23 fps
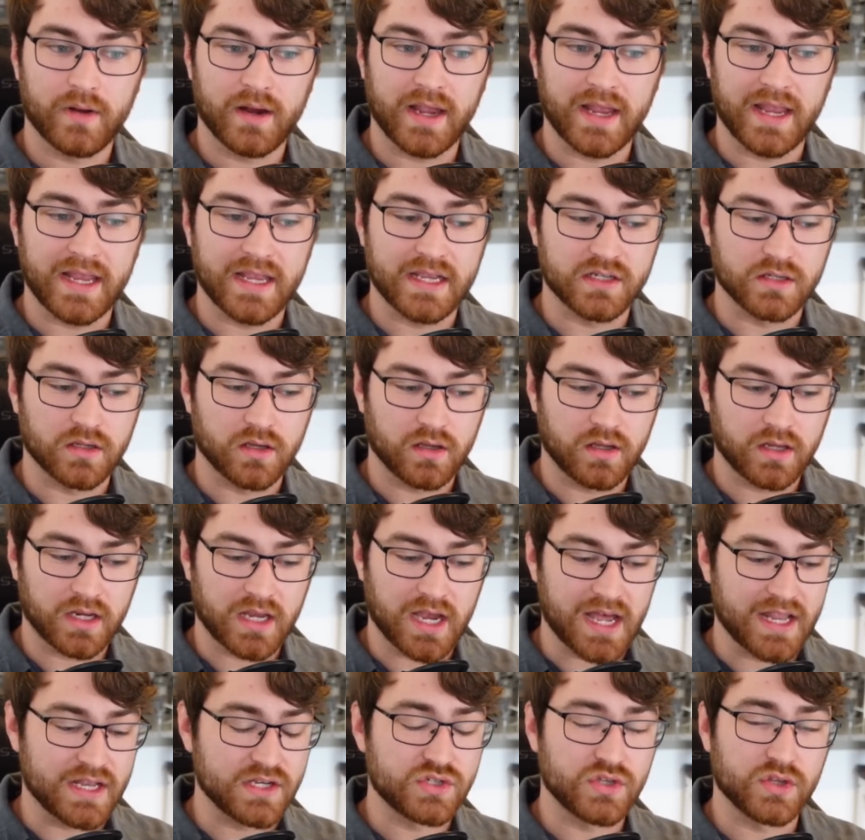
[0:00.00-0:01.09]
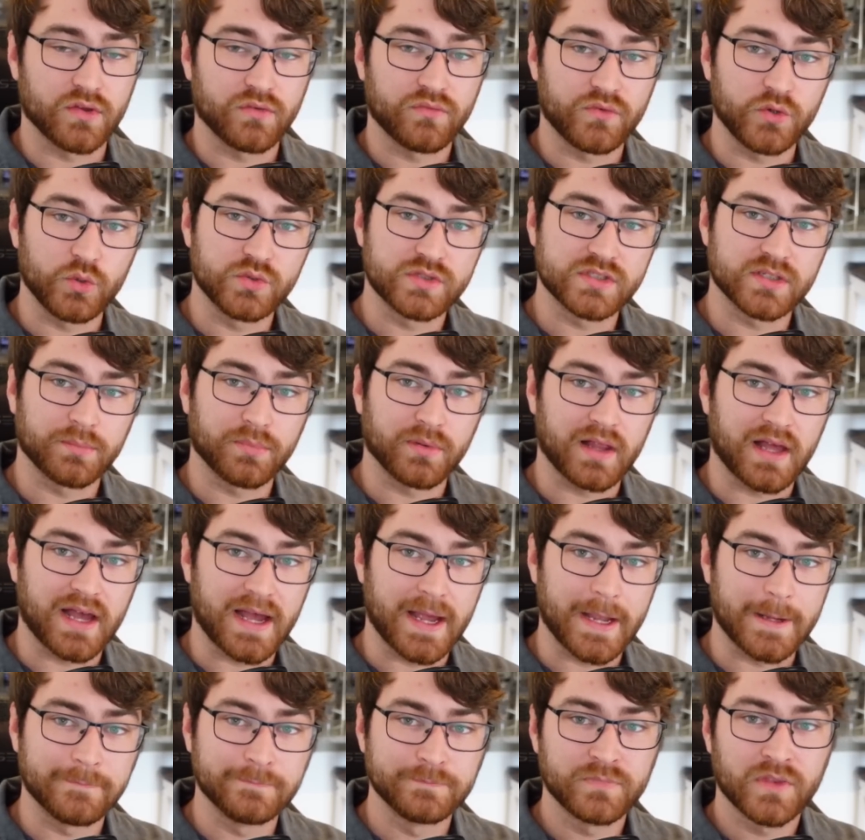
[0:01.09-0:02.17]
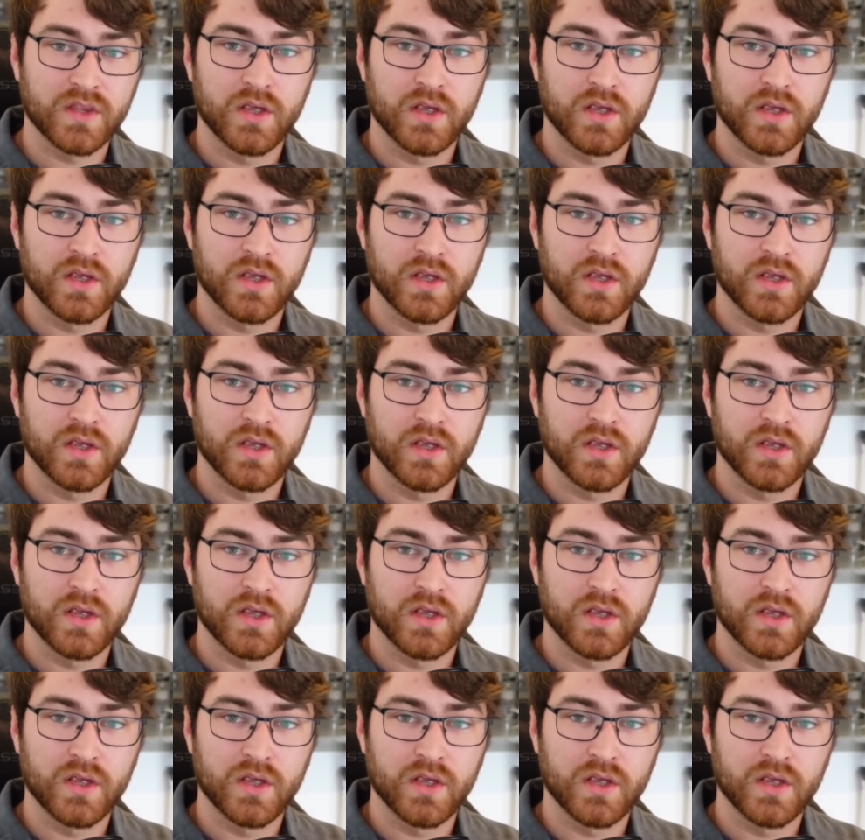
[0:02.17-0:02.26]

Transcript: and got into the food supply,